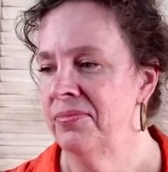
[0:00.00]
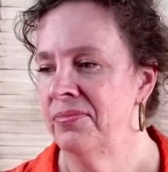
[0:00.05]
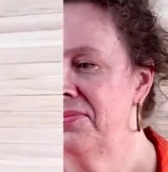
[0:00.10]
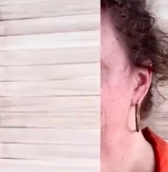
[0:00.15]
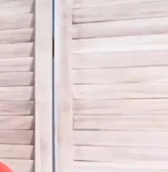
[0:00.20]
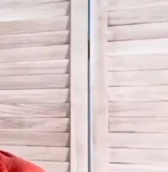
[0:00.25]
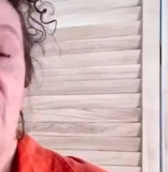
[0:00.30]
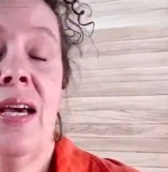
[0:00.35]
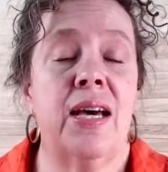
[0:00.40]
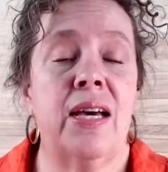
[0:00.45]

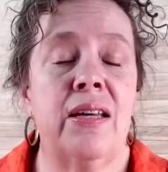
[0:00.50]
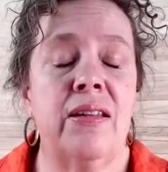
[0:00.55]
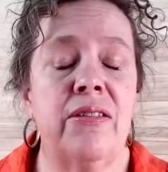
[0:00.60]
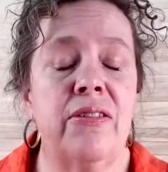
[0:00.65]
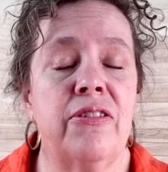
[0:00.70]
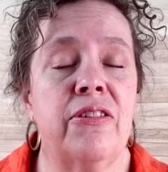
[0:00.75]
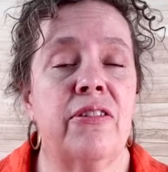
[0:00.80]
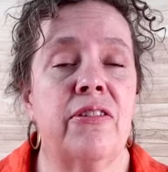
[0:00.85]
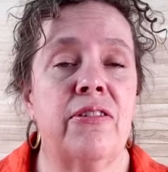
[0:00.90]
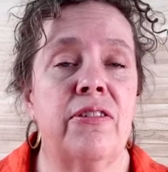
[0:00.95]
The
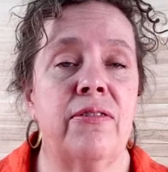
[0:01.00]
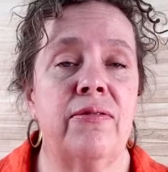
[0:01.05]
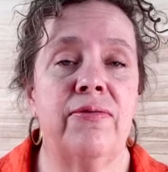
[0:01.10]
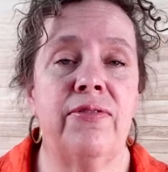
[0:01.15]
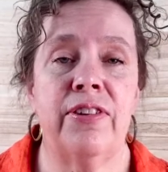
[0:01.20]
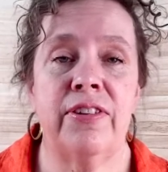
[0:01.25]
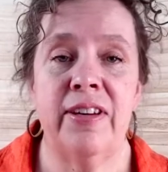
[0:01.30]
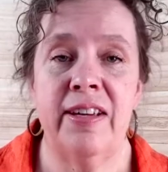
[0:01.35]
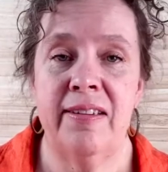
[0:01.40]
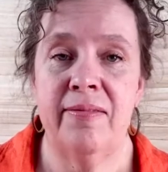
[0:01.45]
other
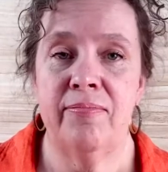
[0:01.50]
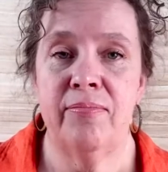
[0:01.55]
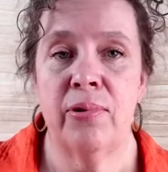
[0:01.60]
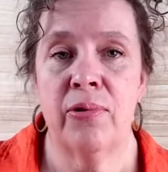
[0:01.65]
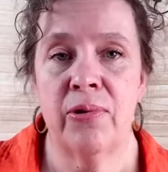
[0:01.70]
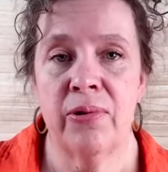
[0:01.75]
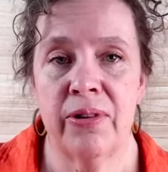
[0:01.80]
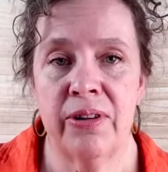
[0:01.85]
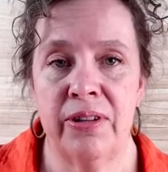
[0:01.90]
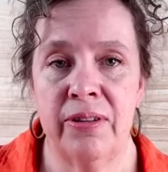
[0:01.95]
very
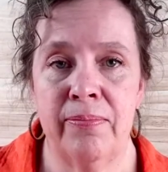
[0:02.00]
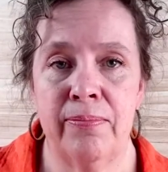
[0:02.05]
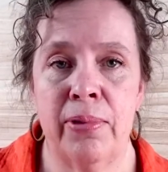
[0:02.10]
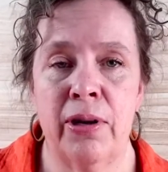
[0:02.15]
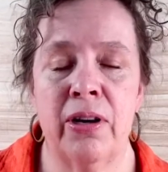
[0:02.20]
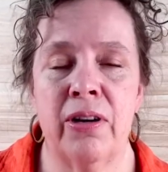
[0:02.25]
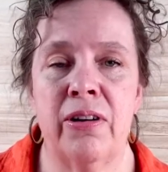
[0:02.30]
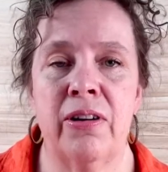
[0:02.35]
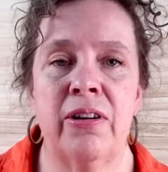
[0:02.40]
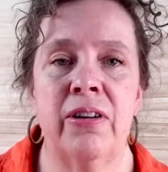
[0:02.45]
important
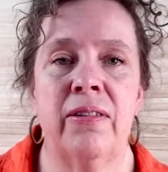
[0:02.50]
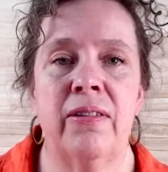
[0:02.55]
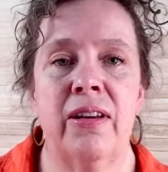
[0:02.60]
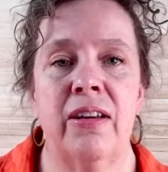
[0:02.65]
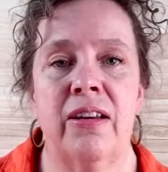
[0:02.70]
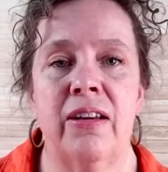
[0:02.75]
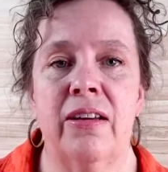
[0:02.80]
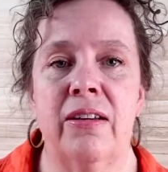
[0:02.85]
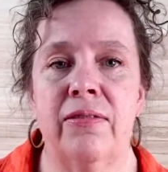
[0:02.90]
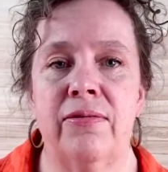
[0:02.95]
part
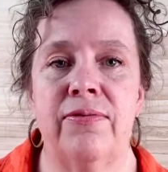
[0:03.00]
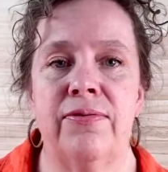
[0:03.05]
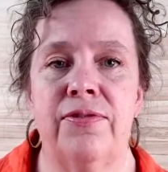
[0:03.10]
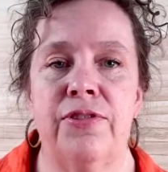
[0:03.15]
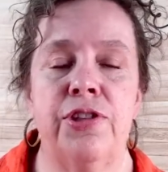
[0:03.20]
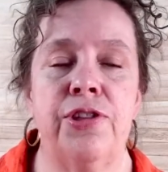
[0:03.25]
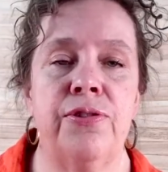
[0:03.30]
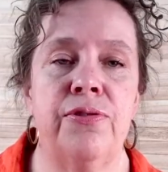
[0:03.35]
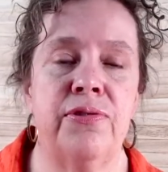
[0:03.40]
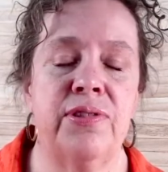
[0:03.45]
of
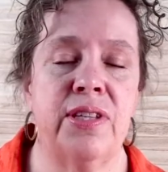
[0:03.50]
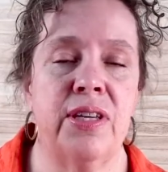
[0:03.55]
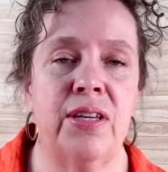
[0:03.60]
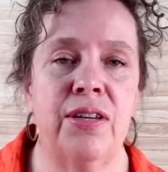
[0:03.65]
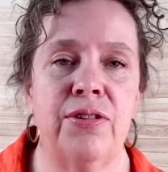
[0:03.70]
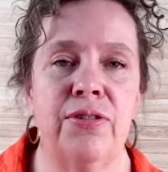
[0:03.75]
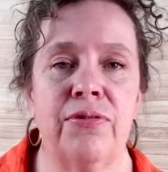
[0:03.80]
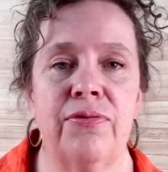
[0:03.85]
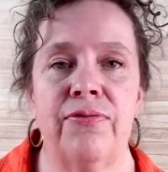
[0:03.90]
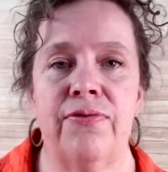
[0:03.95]
choosing
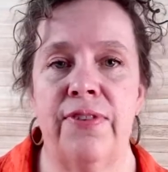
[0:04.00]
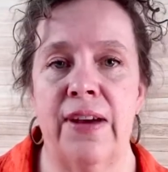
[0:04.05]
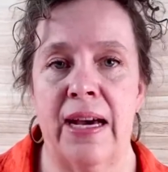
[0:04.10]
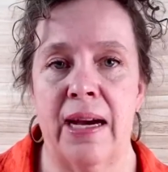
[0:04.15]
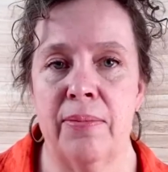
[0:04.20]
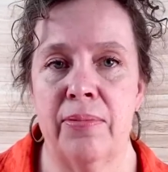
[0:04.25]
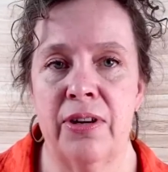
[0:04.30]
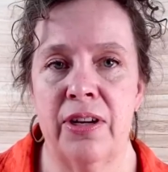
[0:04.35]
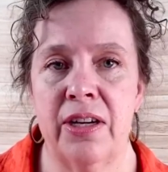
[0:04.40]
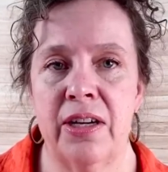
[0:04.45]
your
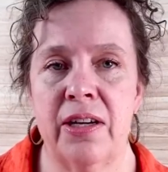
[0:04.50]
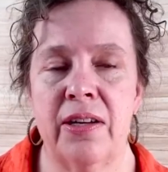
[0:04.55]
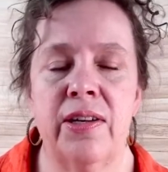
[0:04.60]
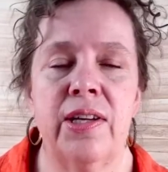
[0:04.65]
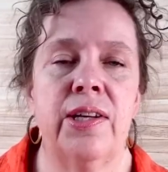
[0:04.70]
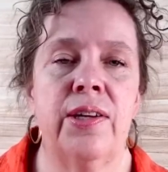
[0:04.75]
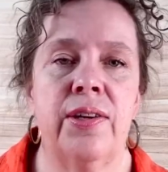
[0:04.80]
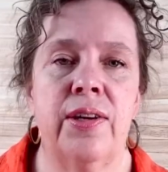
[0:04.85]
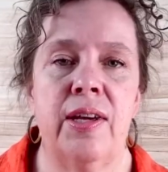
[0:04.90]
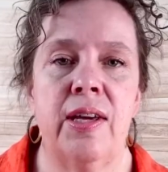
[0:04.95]
fabric
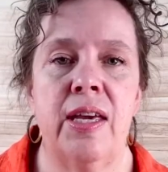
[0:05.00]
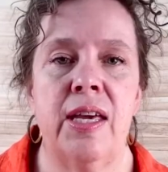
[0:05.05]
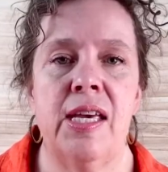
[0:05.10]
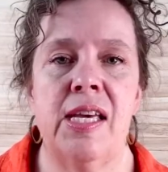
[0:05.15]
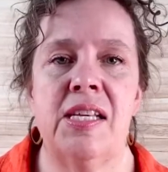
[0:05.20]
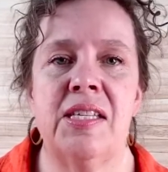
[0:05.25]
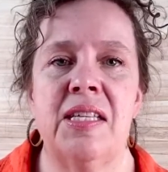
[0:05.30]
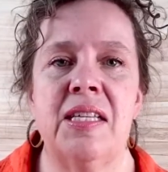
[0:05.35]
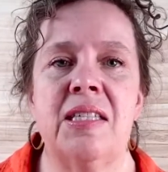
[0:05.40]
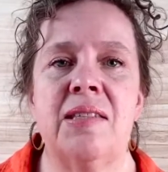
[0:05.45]

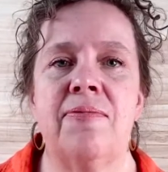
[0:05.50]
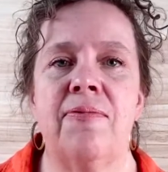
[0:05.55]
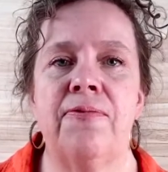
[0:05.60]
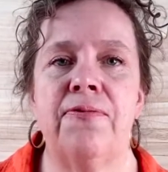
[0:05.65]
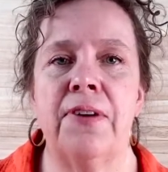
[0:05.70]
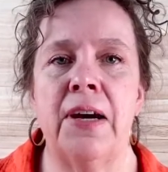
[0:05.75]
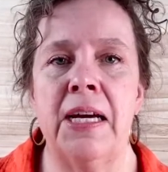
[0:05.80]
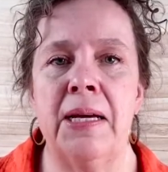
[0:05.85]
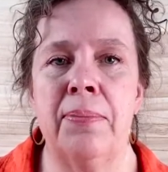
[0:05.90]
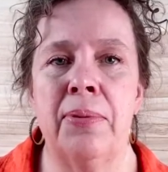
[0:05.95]
is its
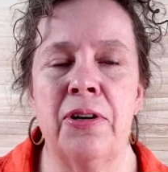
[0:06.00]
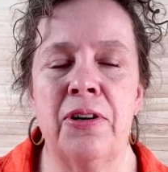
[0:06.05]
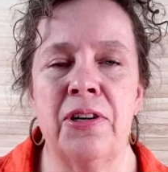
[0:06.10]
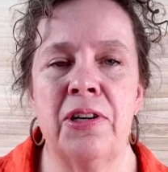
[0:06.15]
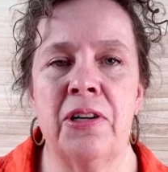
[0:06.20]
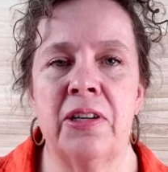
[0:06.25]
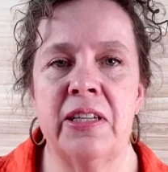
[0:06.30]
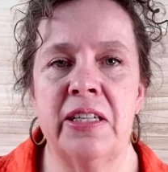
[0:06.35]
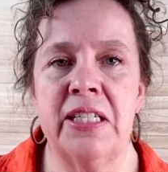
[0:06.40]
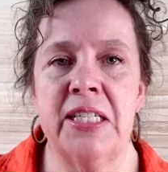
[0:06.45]
fiber
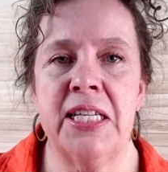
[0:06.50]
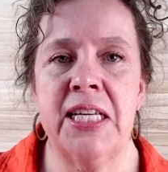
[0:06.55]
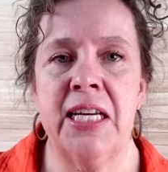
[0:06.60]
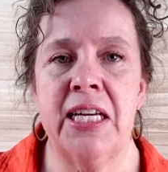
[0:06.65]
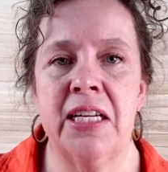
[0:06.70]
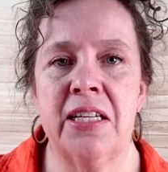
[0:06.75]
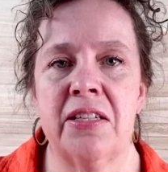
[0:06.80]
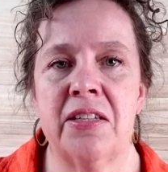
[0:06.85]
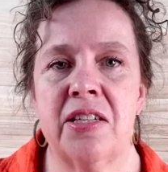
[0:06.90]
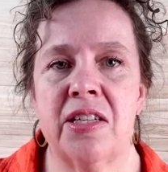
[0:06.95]

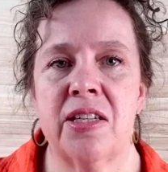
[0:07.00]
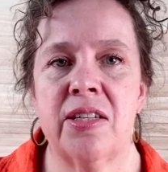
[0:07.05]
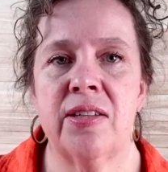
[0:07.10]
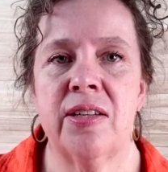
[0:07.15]
content.